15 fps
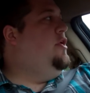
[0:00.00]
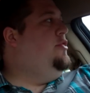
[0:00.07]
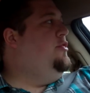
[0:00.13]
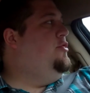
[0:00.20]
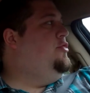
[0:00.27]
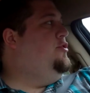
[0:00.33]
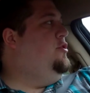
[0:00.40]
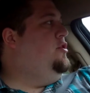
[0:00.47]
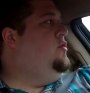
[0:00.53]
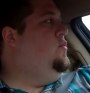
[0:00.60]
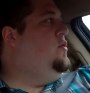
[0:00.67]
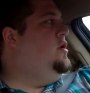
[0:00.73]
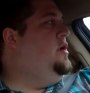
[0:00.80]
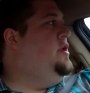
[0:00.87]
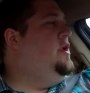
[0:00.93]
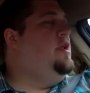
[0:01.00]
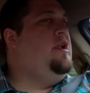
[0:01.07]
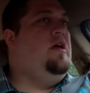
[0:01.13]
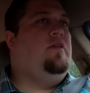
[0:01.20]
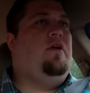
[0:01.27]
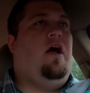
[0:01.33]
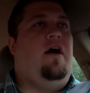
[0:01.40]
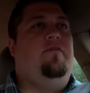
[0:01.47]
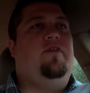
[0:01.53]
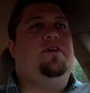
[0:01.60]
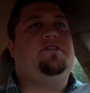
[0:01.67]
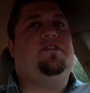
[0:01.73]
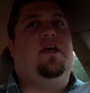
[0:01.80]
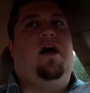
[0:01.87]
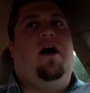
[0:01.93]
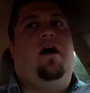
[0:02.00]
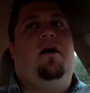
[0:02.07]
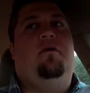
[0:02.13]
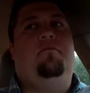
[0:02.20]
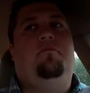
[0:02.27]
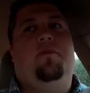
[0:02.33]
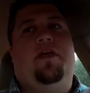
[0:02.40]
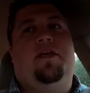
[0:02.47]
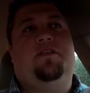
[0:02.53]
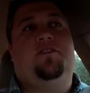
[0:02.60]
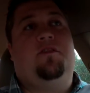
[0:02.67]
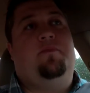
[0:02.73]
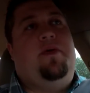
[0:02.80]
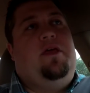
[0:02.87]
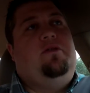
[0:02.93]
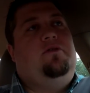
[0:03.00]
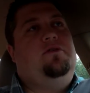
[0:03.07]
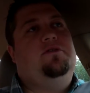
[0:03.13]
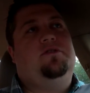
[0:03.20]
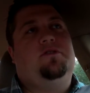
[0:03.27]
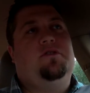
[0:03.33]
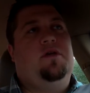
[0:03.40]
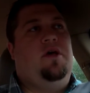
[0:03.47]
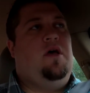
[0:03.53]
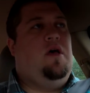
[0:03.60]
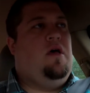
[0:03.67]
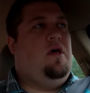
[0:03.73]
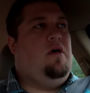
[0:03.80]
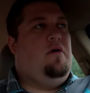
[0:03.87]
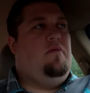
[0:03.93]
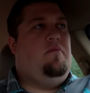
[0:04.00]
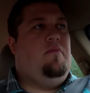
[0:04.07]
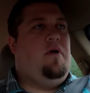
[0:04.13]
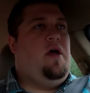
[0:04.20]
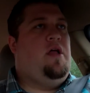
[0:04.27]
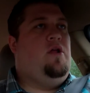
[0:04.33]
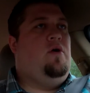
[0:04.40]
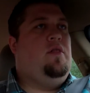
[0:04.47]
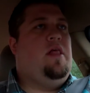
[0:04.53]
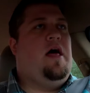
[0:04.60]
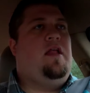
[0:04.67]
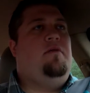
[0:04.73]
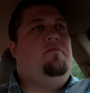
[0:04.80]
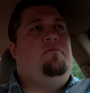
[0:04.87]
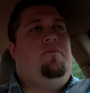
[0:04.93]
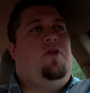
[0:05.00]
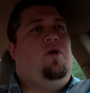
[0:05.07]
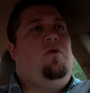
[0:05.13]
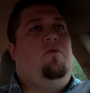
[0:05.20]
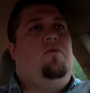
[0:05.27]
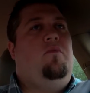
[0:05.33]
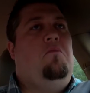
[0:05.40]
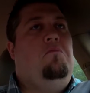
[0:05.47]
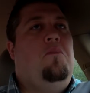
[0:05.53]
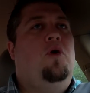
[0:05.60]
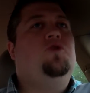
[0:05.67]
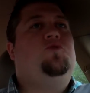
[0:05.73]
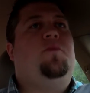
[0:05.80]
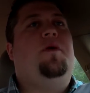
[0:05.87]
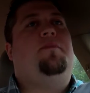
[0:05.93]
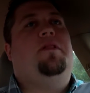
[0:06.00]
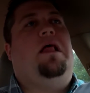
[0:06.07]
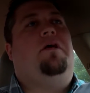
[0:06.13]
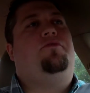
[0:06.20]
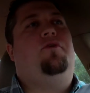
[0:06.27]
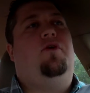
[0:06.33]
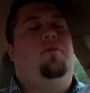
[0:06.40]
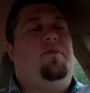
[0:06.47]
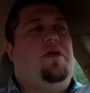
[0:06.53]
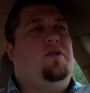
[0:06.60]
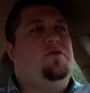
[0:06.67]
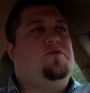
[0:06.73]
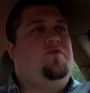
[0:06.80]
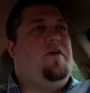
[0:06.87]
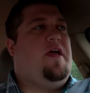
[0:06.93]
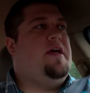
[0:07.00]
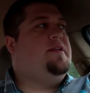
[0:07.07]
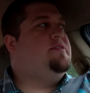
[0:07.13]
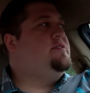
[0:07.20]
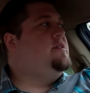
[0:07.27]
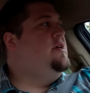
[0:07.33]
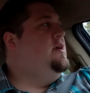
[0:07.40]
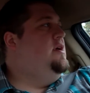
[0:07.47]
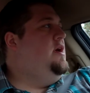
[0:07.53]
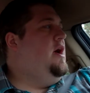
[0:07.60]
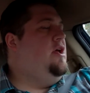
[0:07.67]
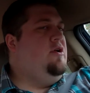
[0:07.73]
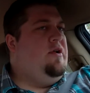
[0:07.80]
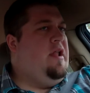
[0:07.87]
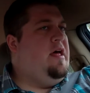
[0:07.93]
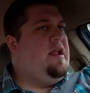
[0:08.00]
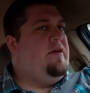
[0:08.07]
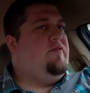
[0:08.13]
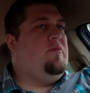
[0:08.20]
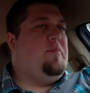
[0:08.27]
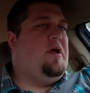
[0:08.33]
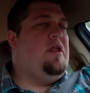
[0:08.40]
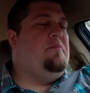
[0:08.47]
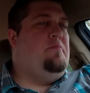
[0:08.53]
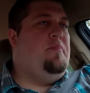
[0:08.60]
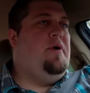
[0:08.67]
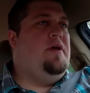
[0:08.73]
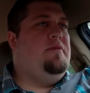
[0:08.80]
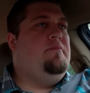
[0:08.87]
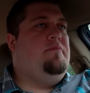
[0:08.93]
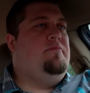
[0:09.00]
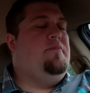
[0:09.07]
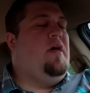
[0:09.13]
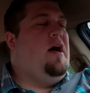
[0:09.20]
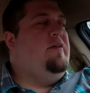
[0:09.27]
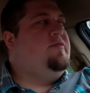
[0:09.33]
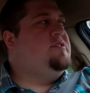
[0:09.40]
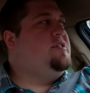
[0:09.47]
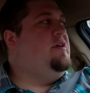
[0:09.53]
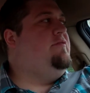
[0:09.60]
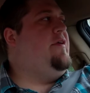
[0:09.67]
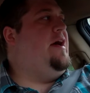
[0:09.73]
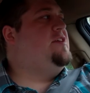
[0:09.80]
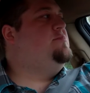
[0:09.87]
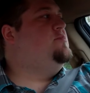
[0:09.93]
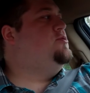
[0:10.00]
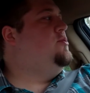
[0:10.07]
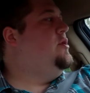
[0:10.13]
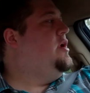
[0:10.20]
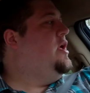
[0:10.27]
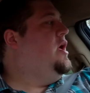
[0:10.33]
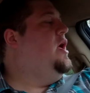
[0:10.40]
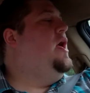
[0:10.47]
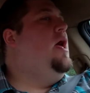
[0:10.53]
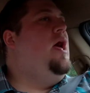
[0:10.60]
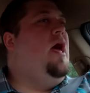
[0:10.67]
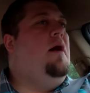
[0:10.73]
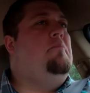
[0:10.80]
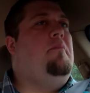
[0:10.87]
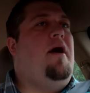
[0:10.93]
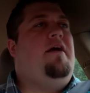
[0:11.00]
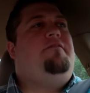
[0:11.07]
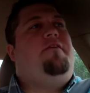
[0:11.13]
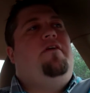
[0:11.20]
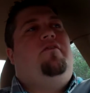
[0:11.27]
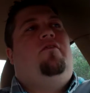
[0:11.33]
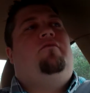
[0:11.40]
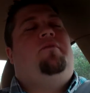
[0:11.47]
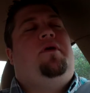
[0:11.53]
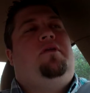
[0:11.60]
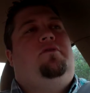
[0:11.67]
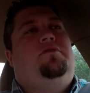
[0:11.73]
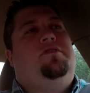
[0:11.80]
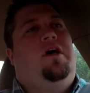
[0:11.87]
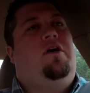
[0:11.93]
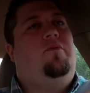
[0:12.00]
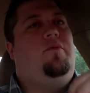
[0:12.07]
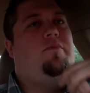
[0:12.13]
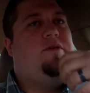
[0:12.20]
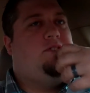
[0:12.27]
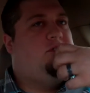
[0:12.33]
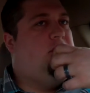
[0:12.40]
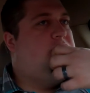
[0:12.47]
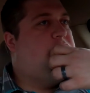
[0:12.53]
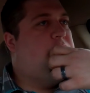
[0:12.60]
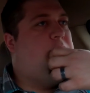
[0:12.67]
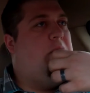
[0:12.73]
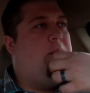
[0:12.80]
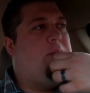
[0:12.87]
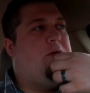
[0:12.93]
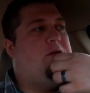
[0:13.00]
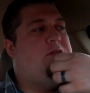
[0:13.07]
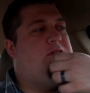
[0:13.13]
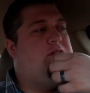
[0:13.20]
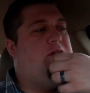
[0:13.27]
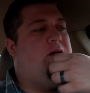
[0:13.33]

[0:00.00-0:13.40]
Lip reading: Third one, another obvious, is the Beatles. I know most people out there are Beatles fans. I know not everybody, but obviously a vast majority. My favorite Beatles album is Sgt. Pepper's.